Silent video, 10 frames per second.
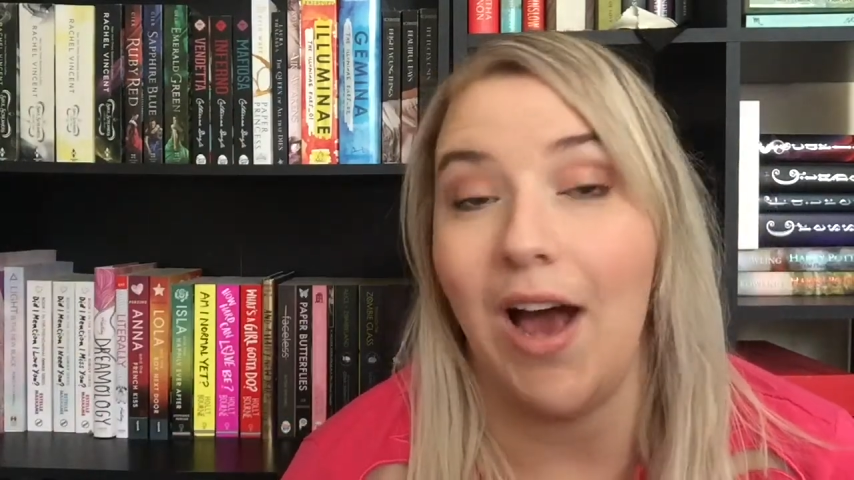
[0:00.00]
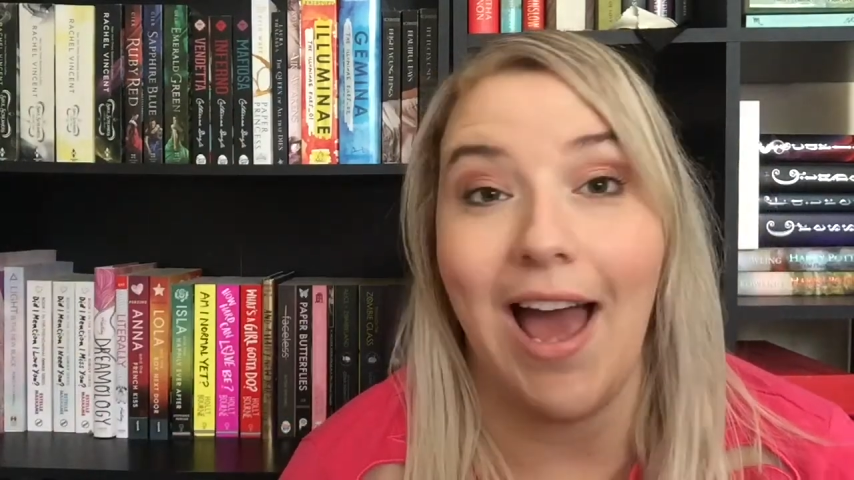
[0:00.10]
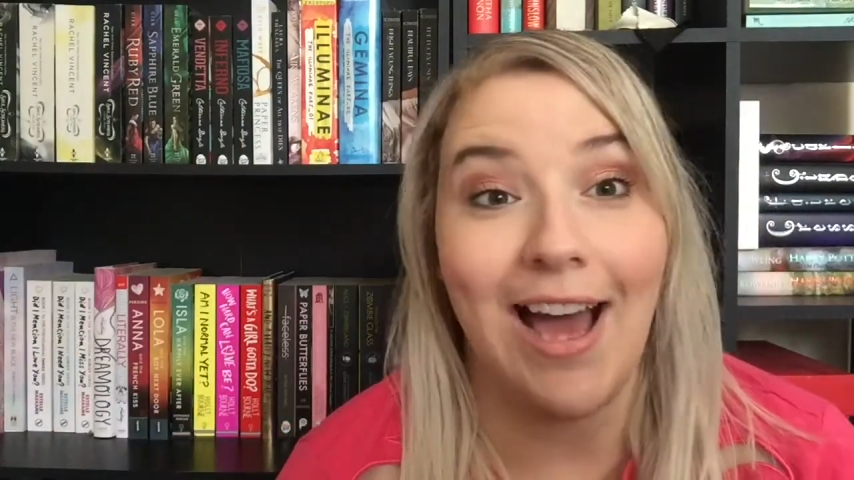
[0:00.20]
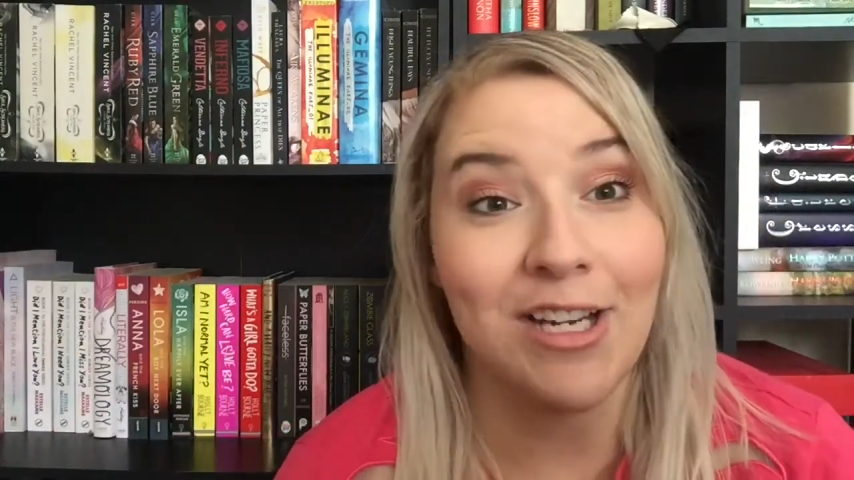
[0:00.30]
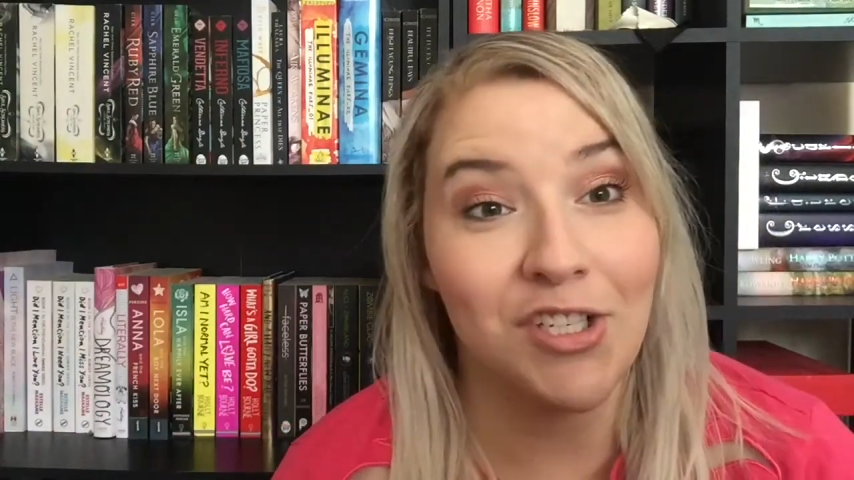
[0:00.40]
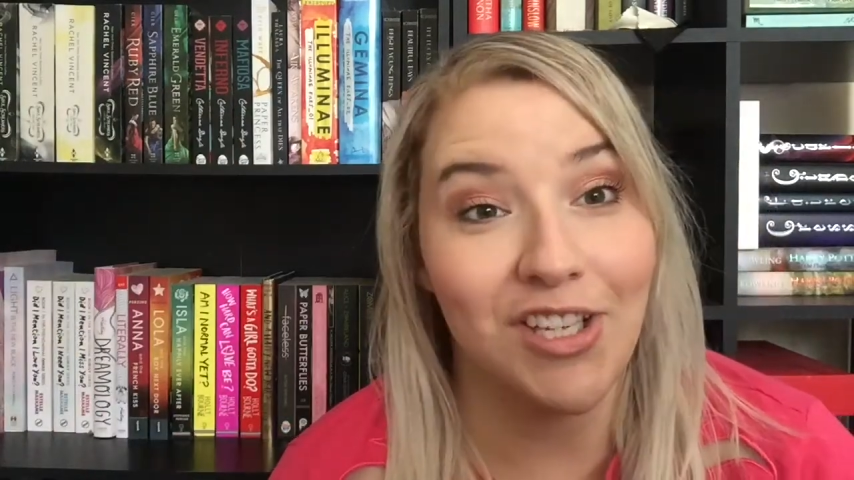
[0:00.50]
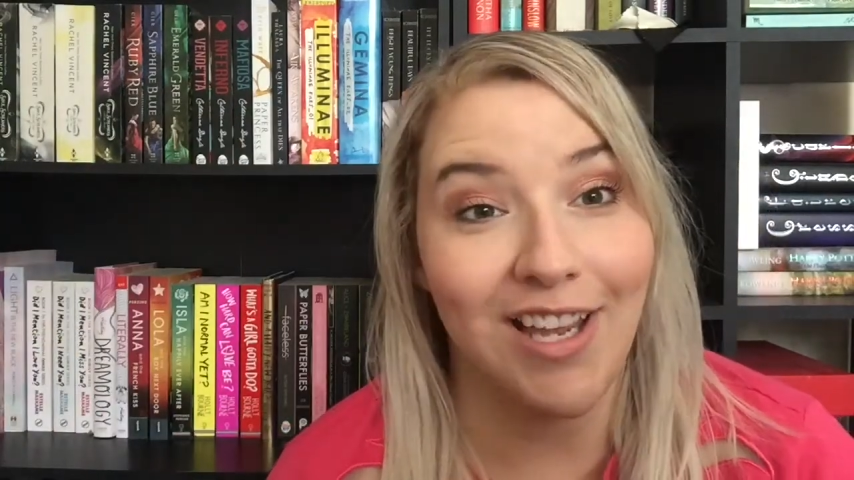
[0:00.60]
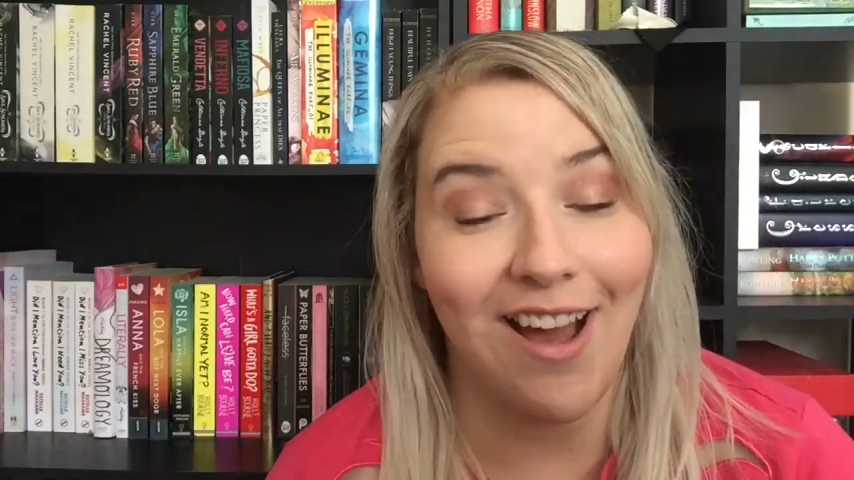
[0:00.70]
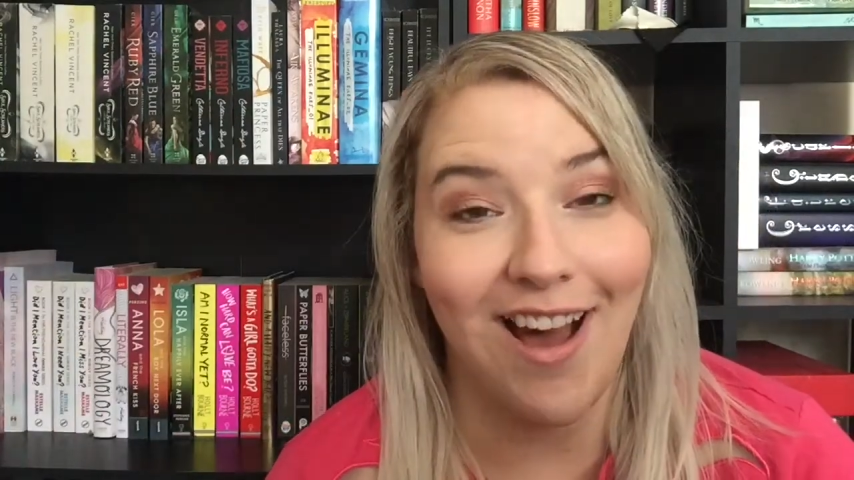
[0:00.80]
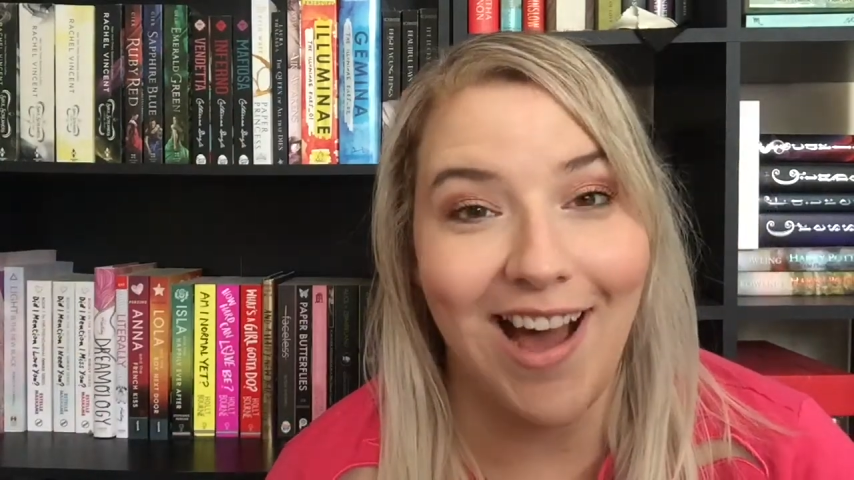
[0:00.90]
I
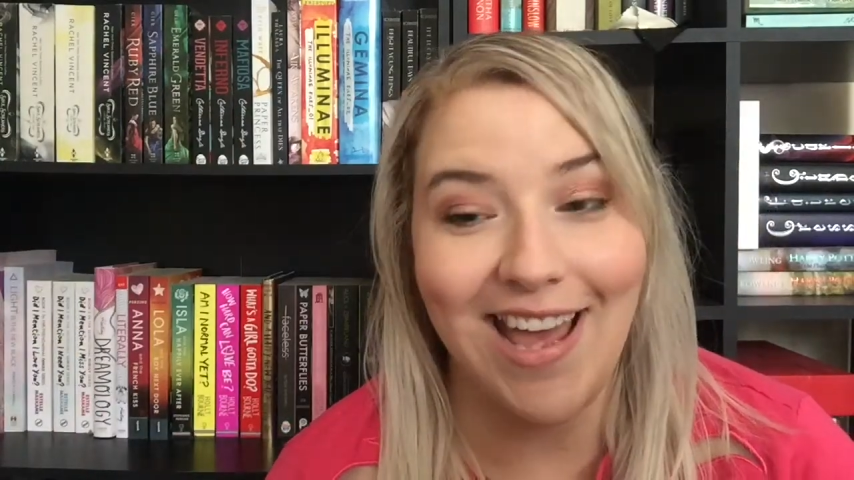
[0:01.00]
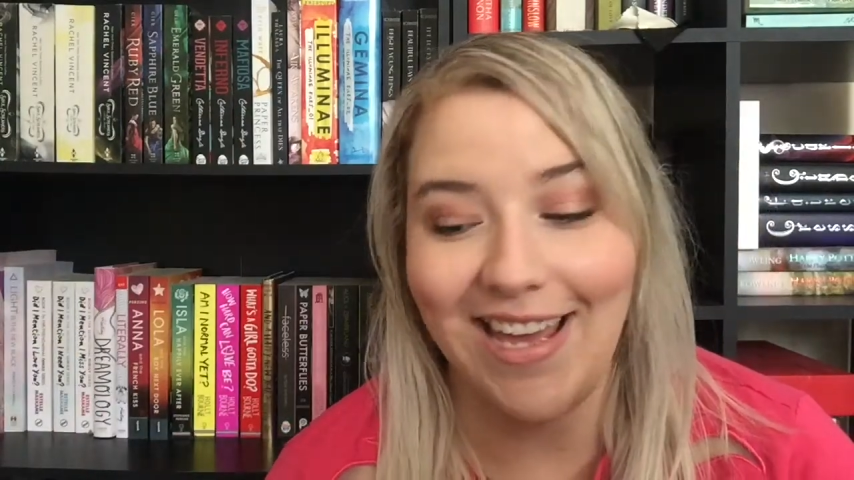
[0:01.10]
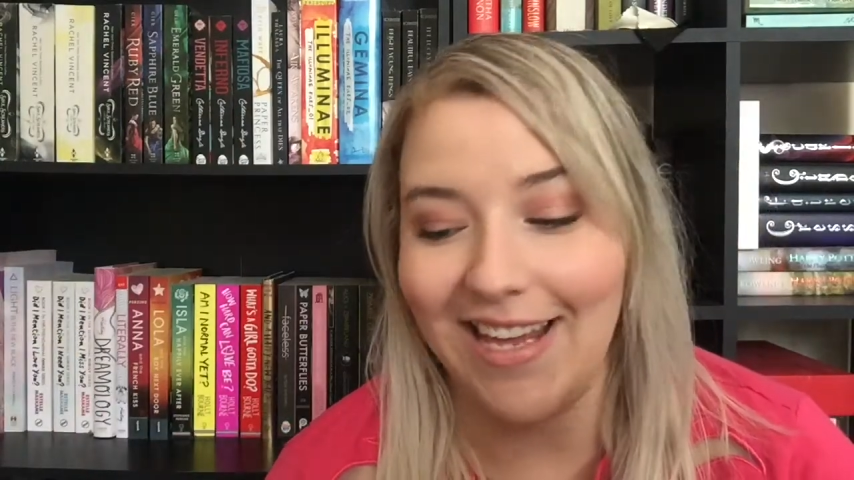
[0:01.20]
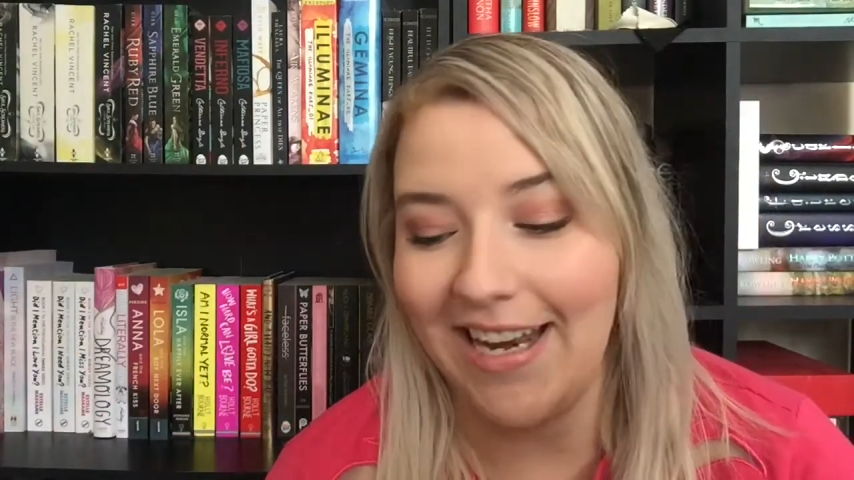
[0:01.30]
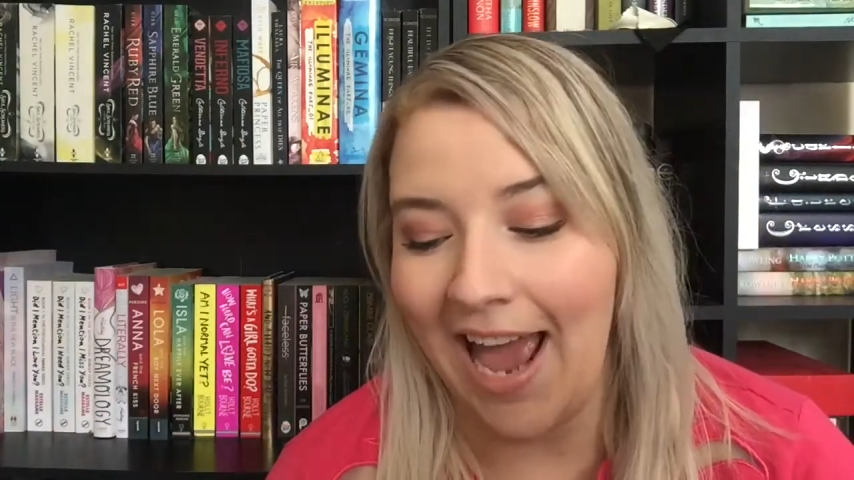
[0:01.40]
actually hired